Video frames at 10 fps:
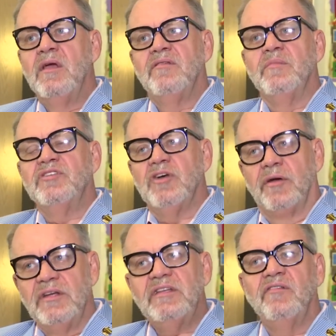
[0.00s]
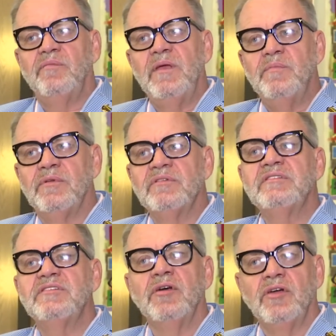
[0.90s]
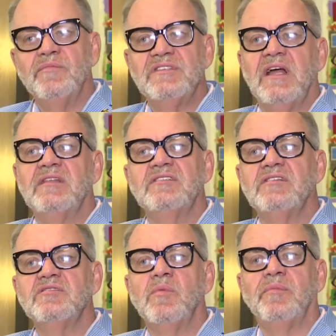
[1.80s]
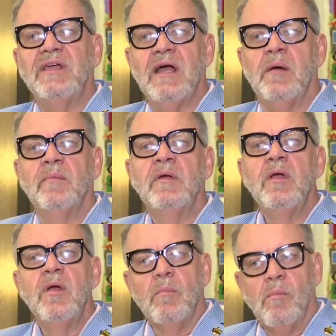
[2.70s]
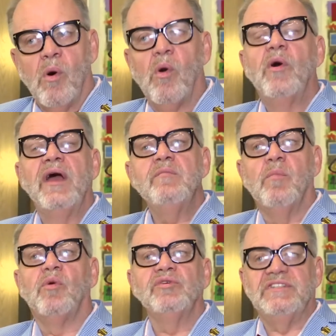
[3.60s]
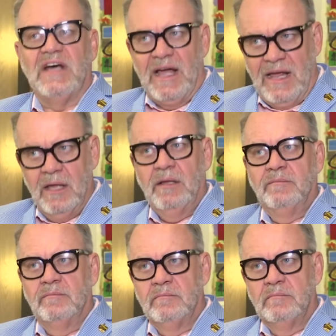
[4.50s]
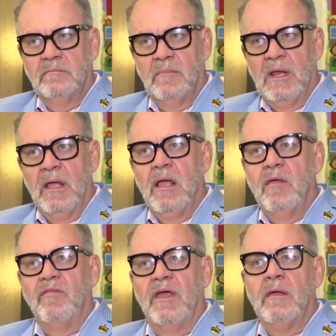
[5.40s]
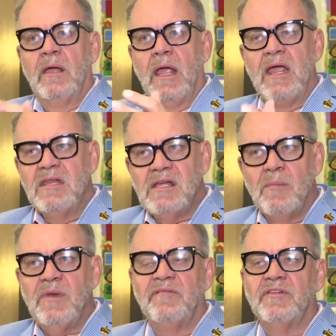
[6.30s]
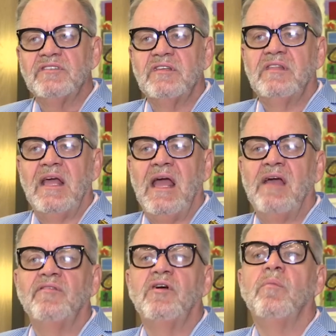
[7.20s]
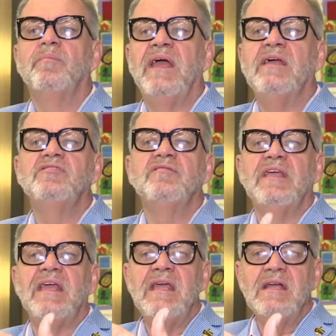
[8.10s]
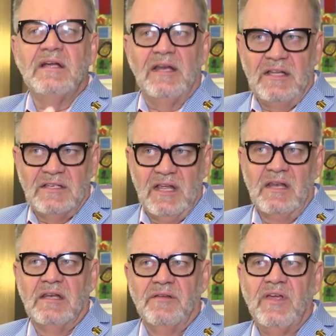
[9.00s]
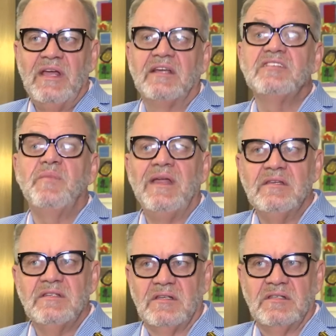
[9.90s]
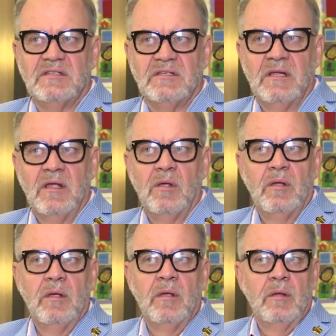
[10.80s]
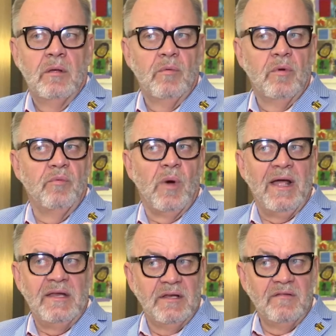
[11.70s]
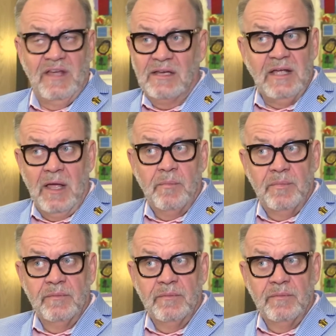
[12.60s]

the majority of people's circumstances will become more and more dire. The income levels that they have compared to the increase in living expenses will widen that gap.